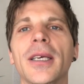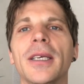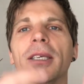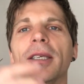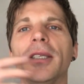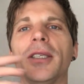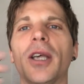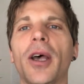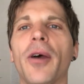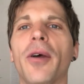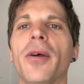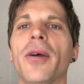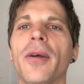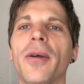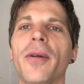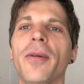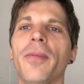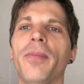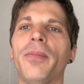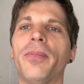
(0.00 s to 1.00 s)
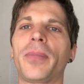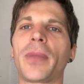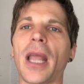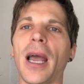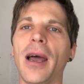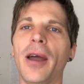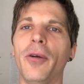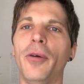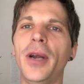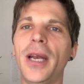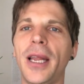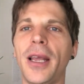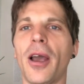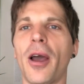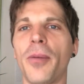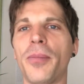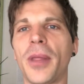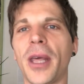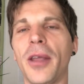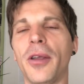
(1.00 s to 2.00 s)
So I really
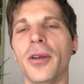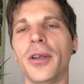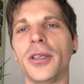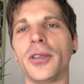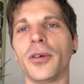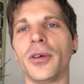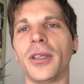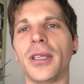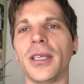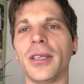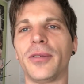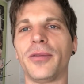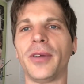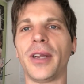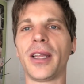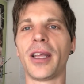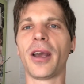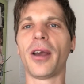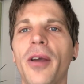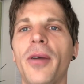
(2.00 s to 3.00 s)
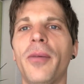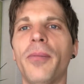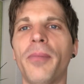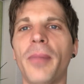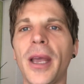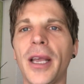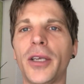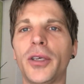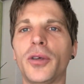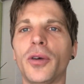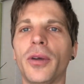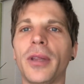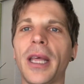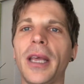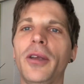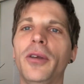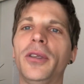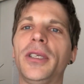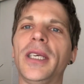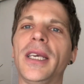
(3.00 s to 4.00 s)
hope that you enjoyed this video. Make sure
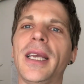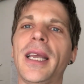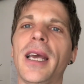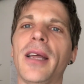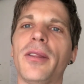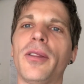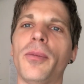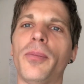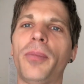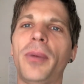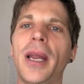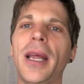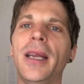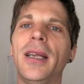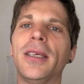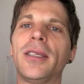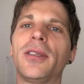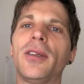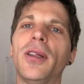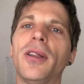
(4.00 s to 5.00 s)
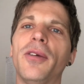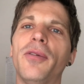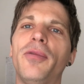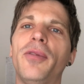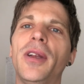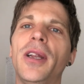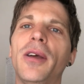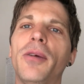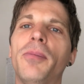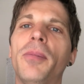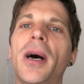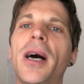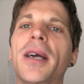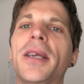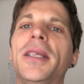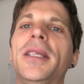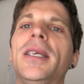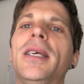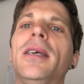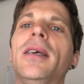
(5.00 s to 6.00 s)
that you check out the playlist on affiliate
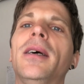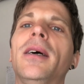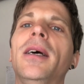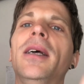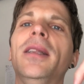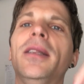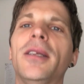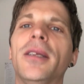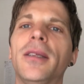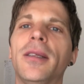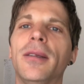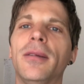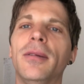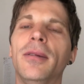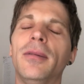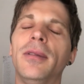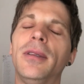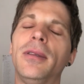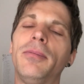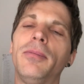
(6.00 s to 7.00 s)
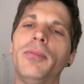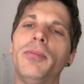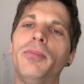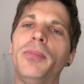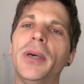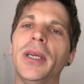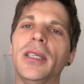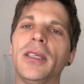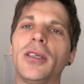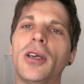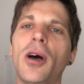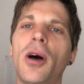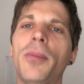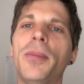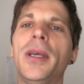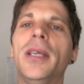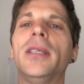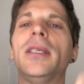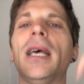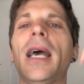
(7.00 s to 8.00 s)
marketing in the pinned
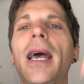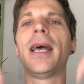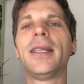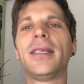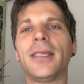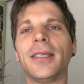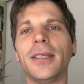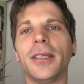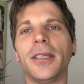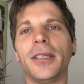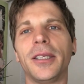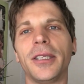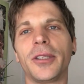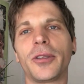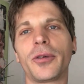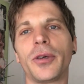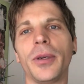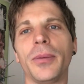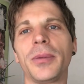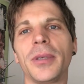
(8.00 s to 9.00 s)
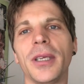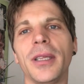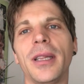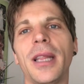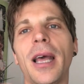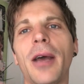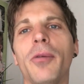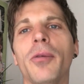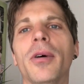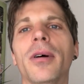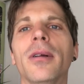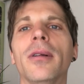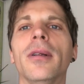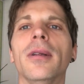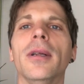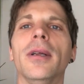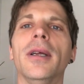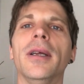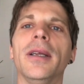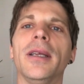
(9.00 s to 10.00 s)
comment and in the description. That will
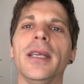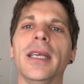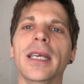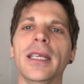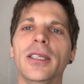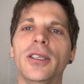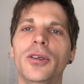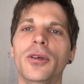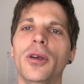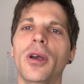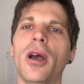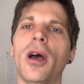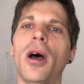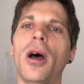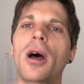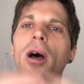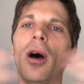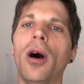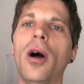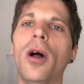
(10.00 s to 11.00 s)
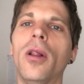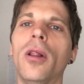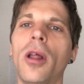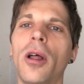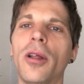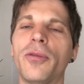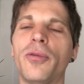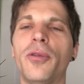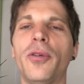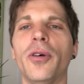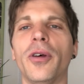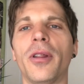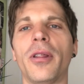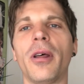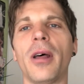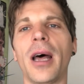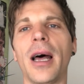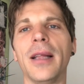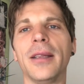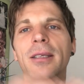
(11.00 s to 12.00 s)
get you a whole lot
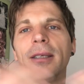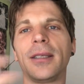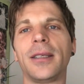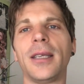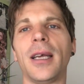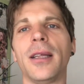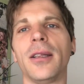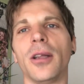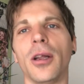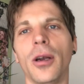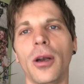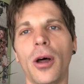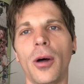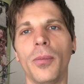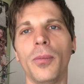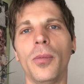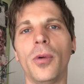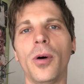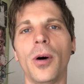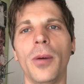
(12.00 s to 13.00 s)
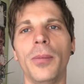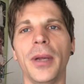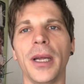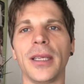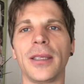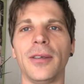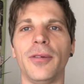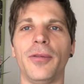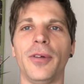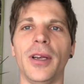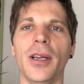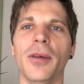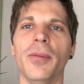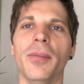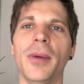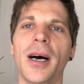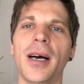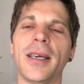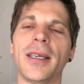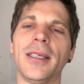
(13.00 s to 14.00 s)
further, understand a lot more about affiliate
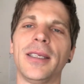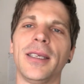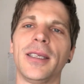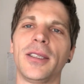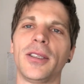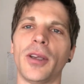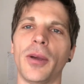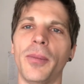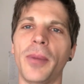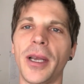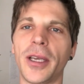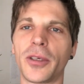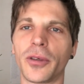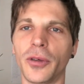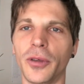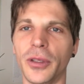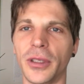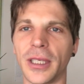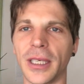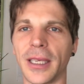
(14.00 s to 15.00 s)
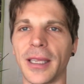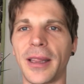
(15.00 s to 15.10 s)
marketing. So make sure you check